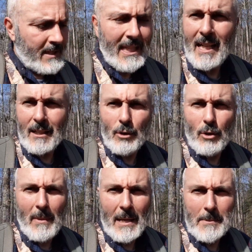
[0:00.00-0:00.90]
Get on
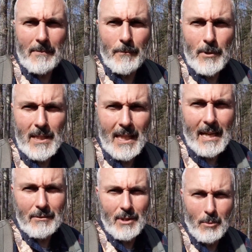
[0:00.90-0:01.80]
Google Maps before you get
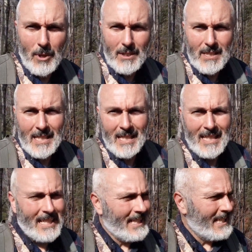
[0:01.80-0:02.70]
out into the woods
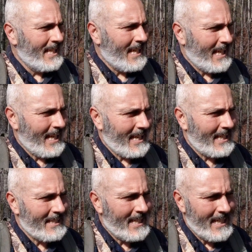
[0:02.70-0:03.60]

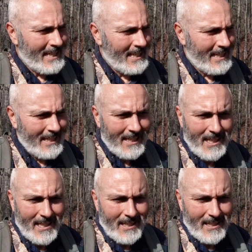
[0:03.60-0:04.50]
and
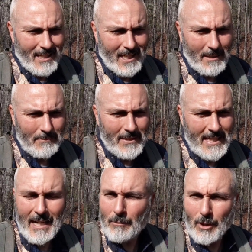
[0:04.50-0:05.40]

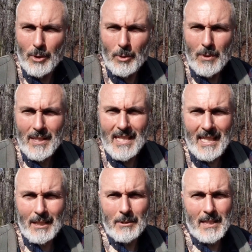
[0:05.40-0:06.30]
download
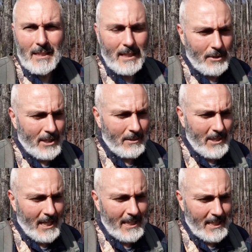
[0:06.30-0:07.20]
the area that you're going to
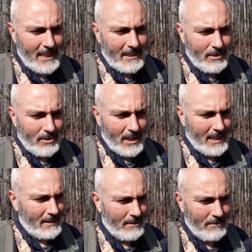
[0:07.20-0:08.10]
be hiking in.
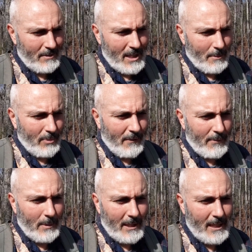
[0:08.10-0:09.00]
And, you know,
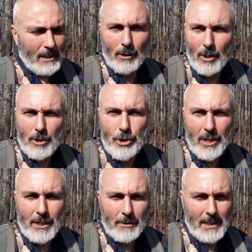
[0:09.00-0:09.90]
preferably a
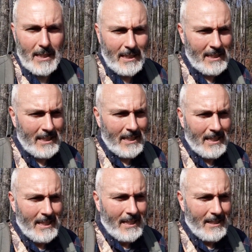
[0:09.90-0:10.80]
larger area
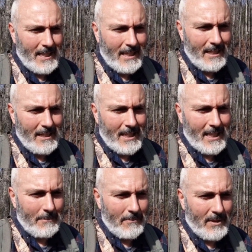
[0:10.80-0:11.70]
than
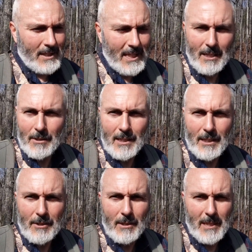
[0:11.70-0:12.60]
the area
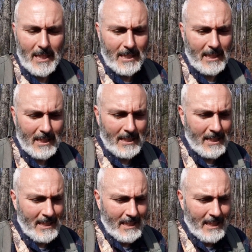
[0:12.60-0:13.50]
that you're going to be hiking in.
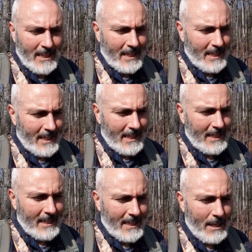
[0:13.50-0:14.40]

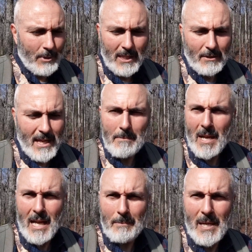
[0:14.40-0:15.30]
And that way there, that
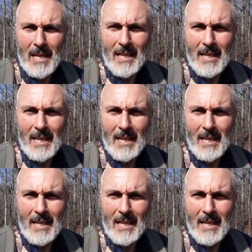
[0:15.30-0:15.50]
map,